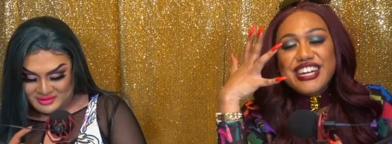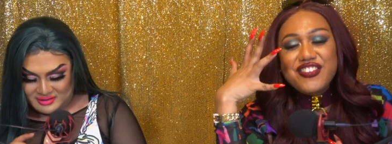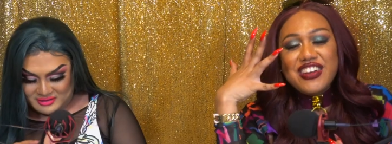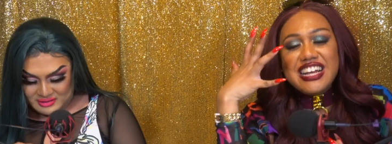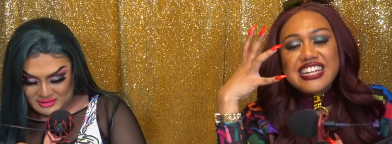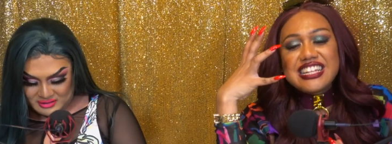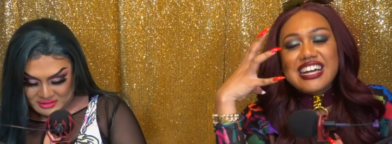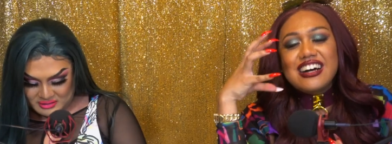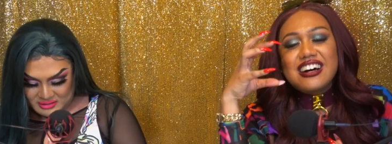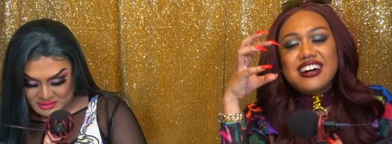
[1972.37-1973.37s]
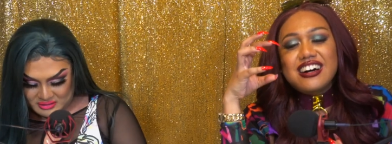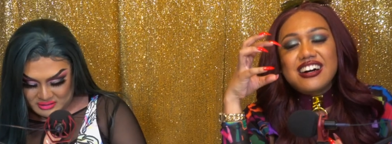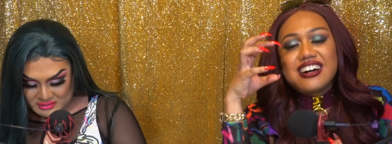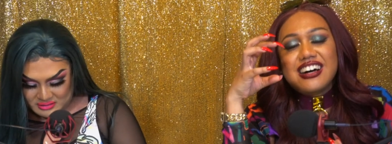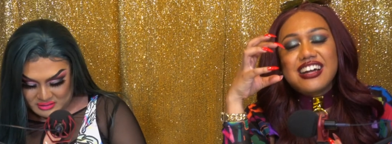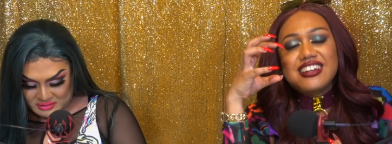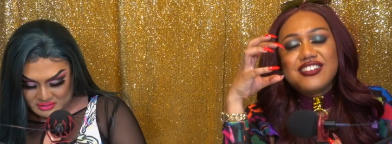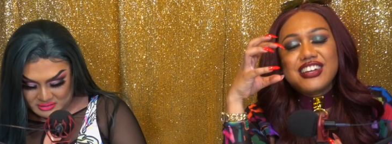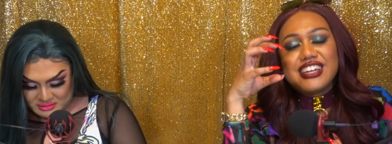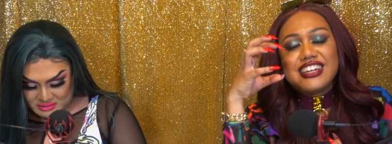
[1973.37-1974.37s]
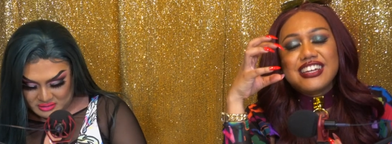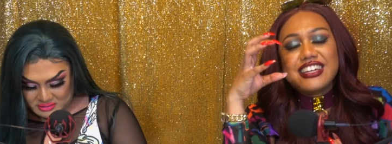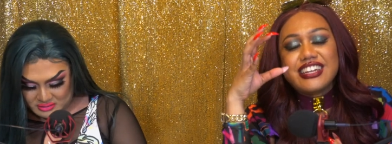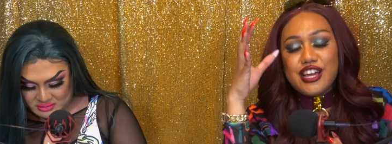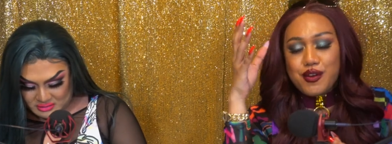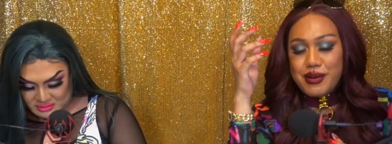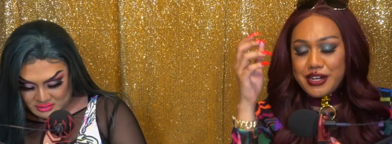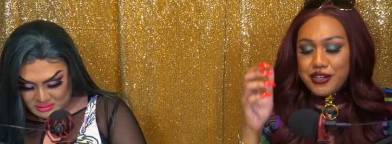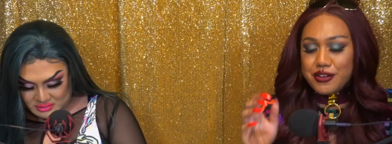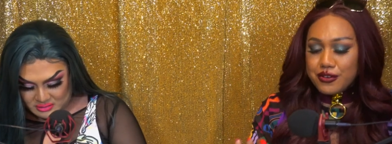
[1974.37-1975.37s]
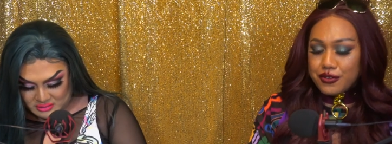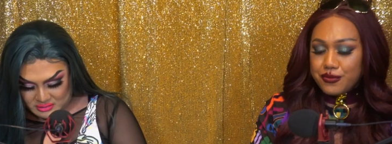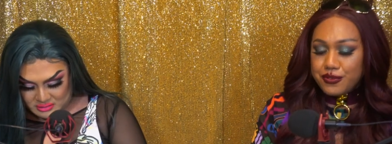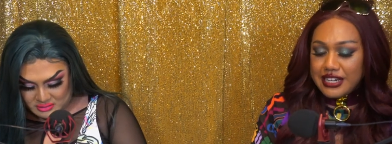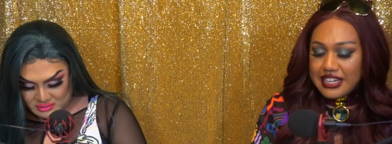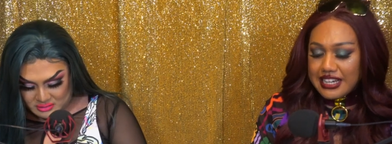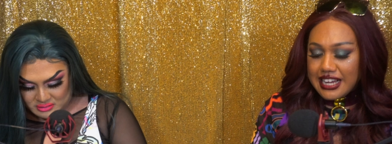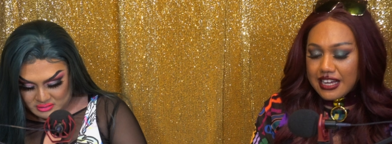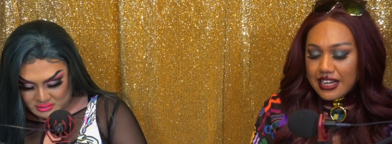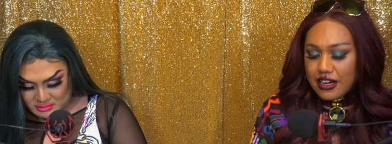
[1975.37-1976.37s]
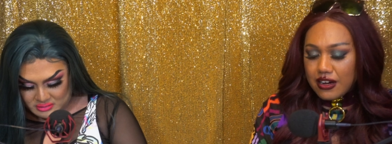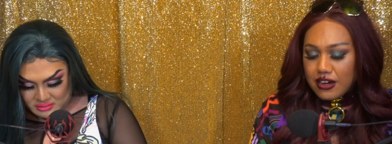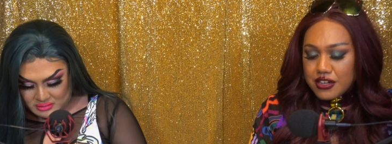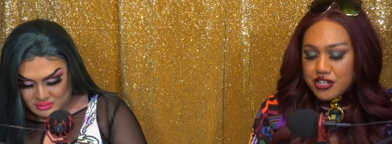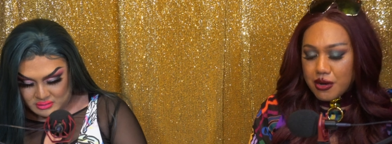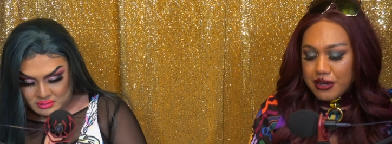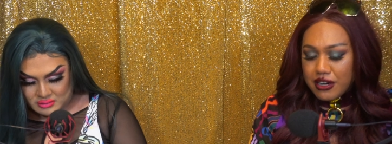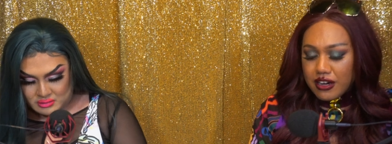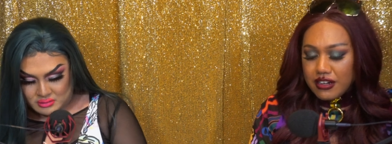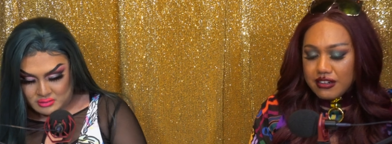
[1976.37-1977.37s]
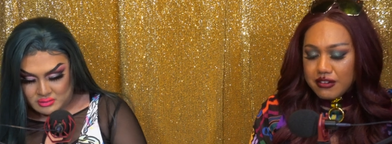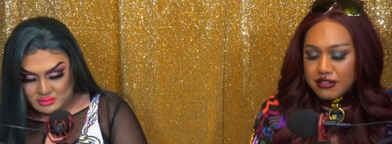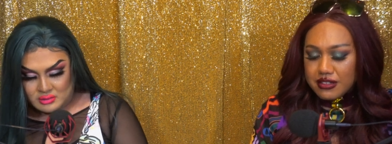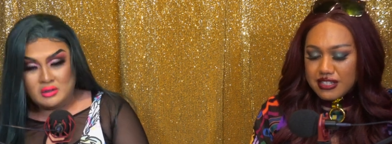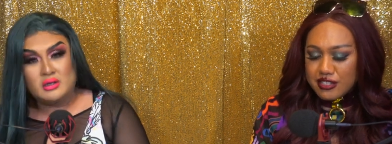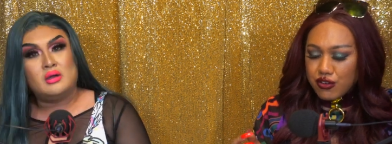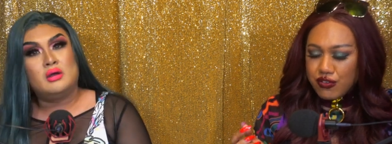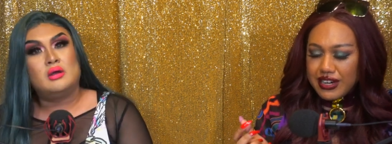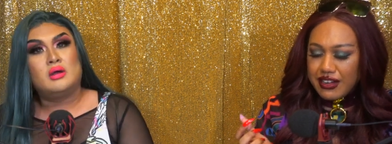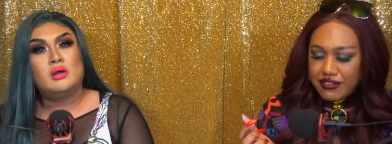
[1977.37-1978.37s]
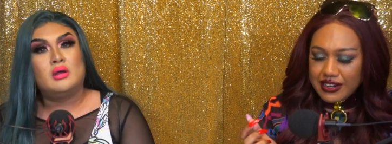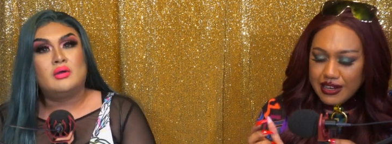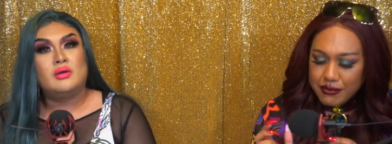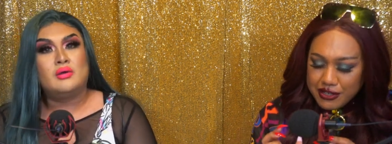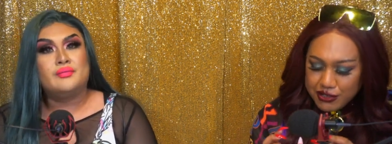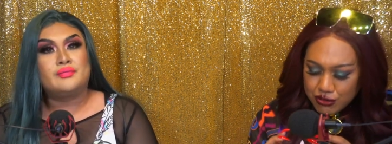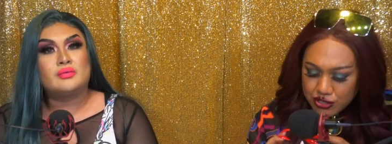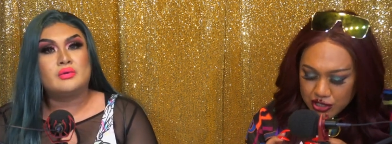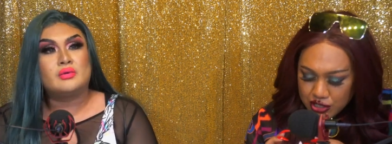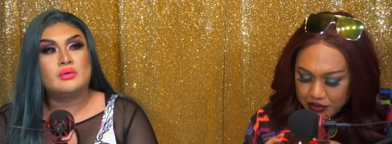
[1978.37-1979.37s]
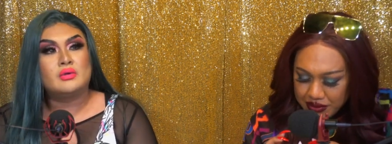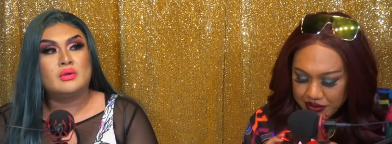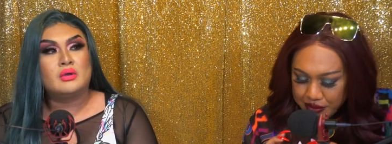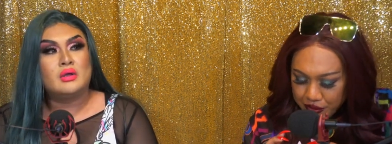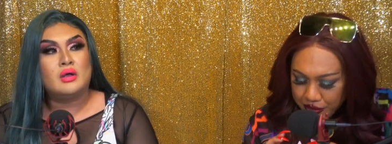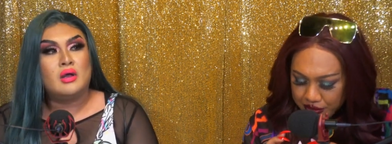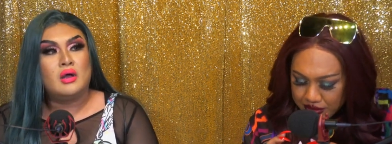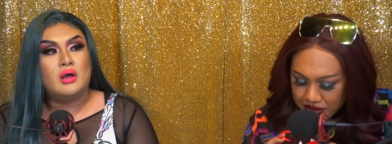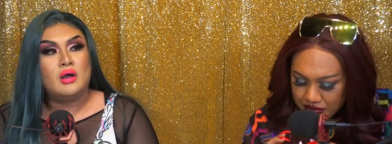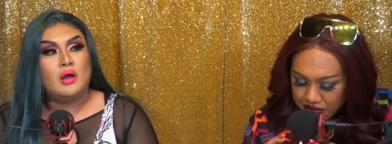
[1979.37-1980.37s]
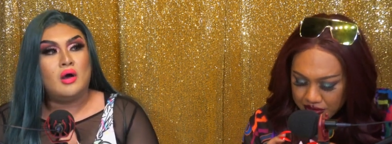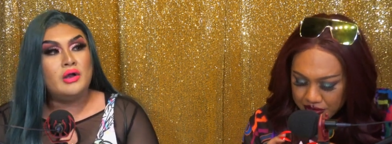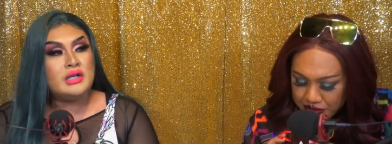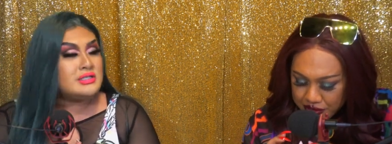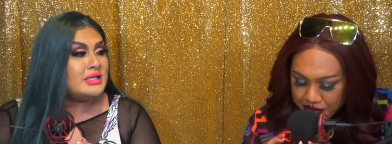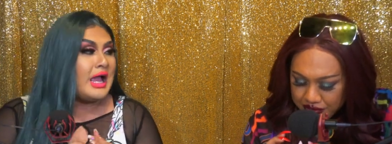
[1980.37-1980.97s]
Speaker 1: The feeling is like, oh, I love it. Yeah. But do you really like shop a lot? this COVID, I feel like we do shop even more.
Speaker 2: Honestly,